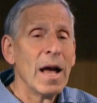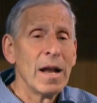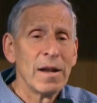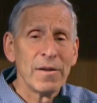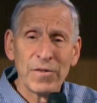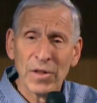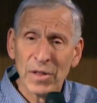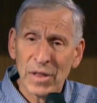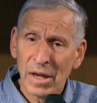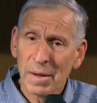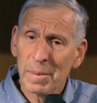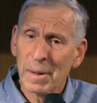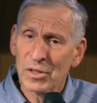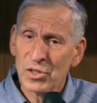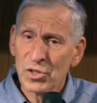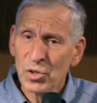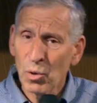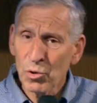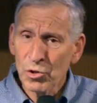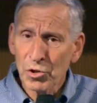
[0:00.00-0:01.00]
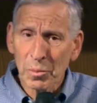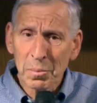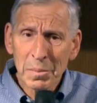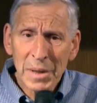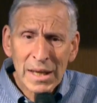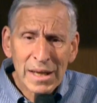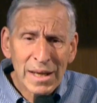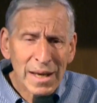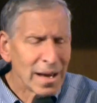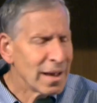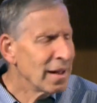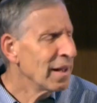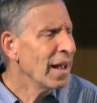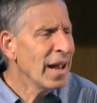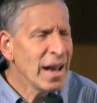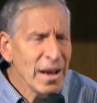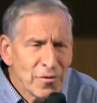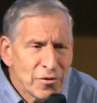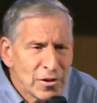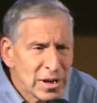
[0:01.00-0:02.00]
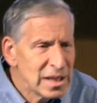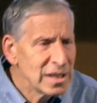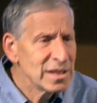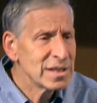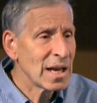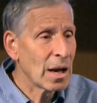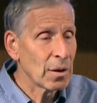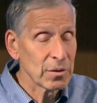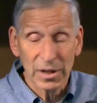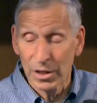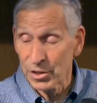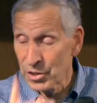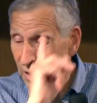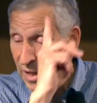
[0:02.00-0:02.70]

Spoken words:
And if you think about social media, everything's out there.